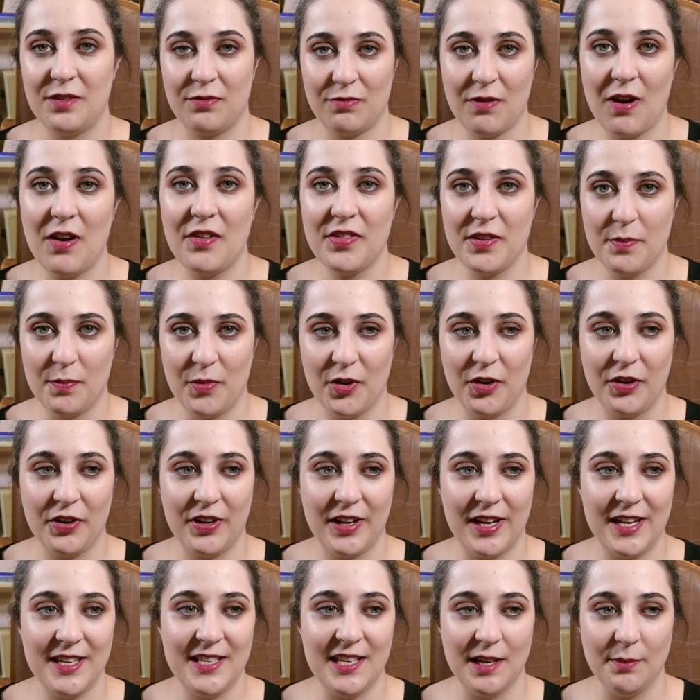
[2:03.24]
Throughout the
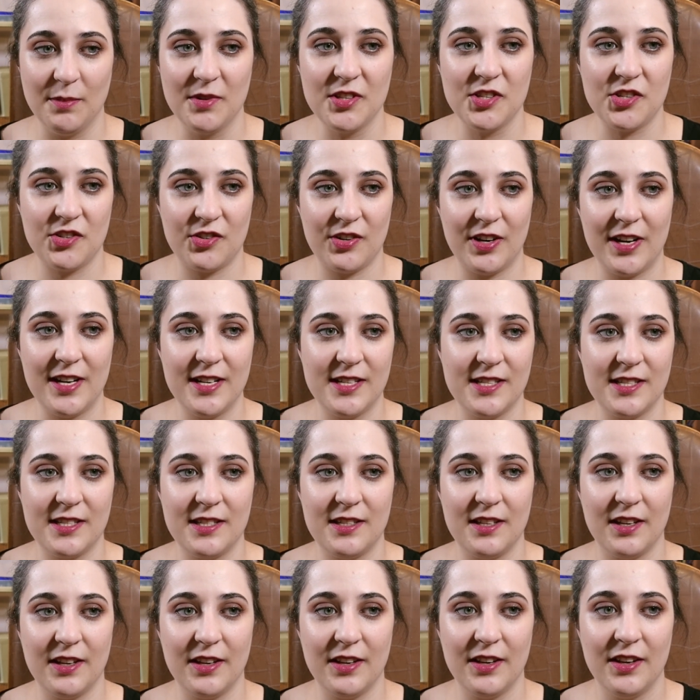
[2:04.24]
book, he
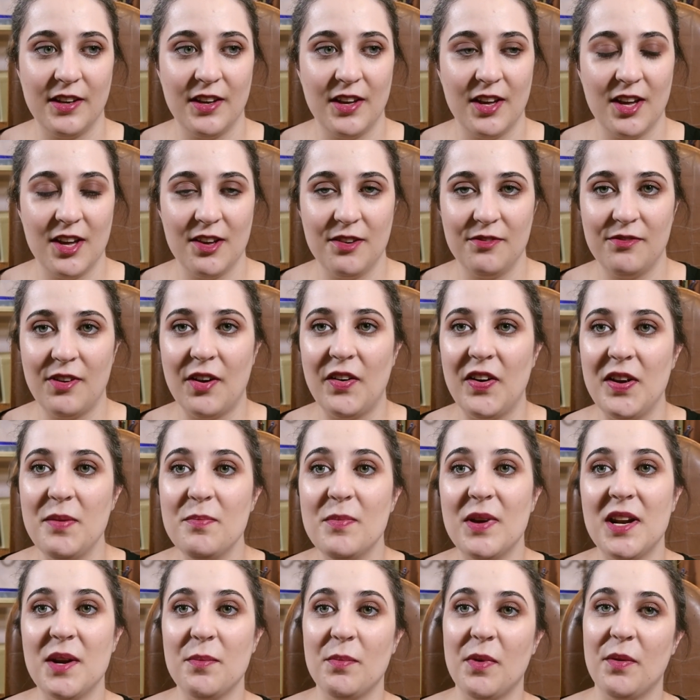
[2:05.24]
demonstrates the very
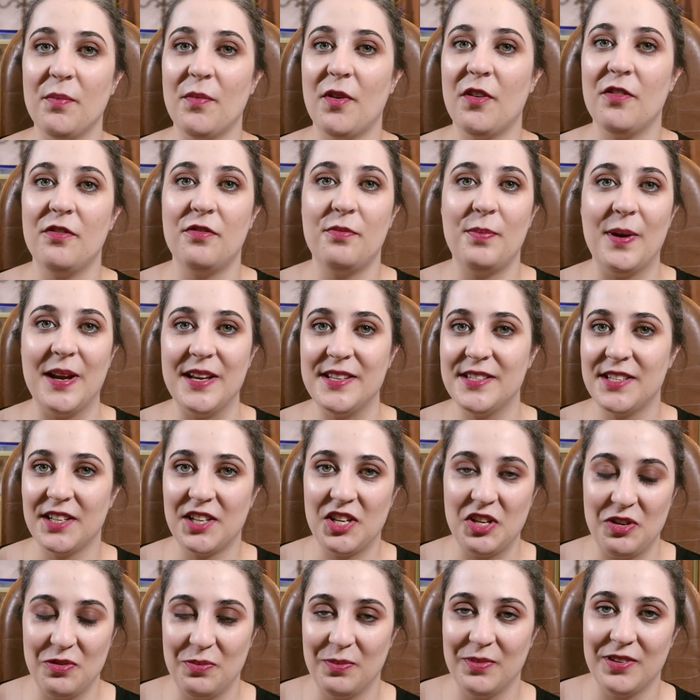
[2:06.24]
minimum of
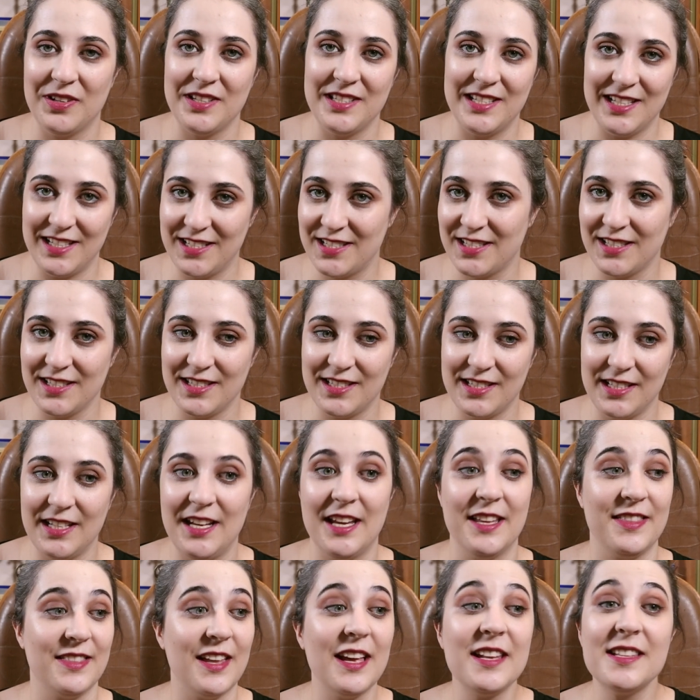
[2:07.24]
basic human
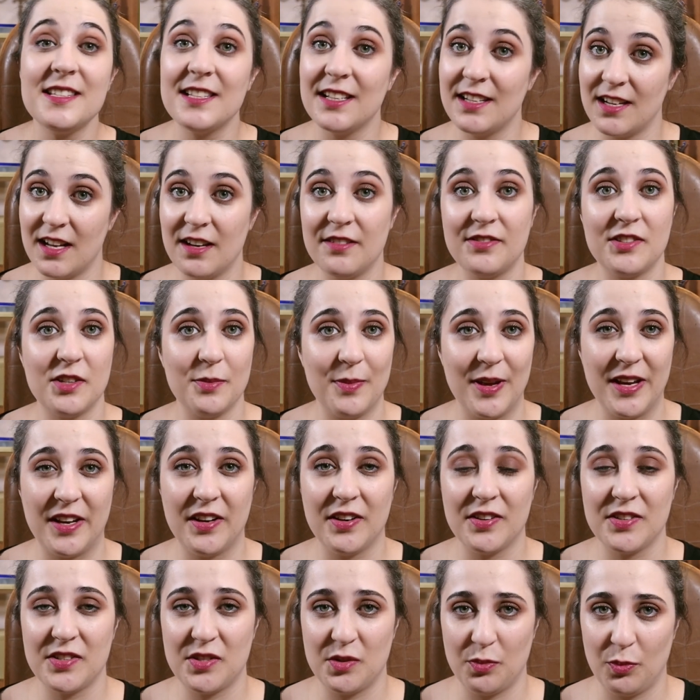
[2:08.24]
decency, and that's enough to
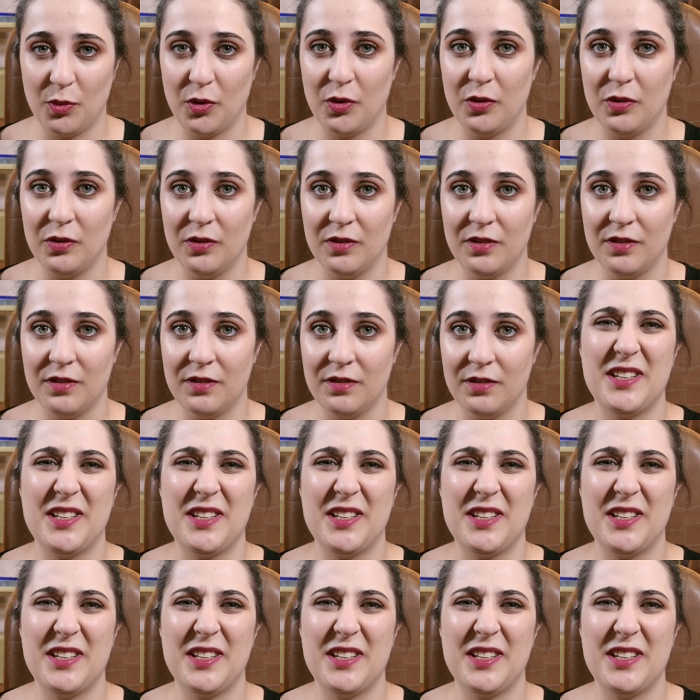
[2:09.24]
make her swoon.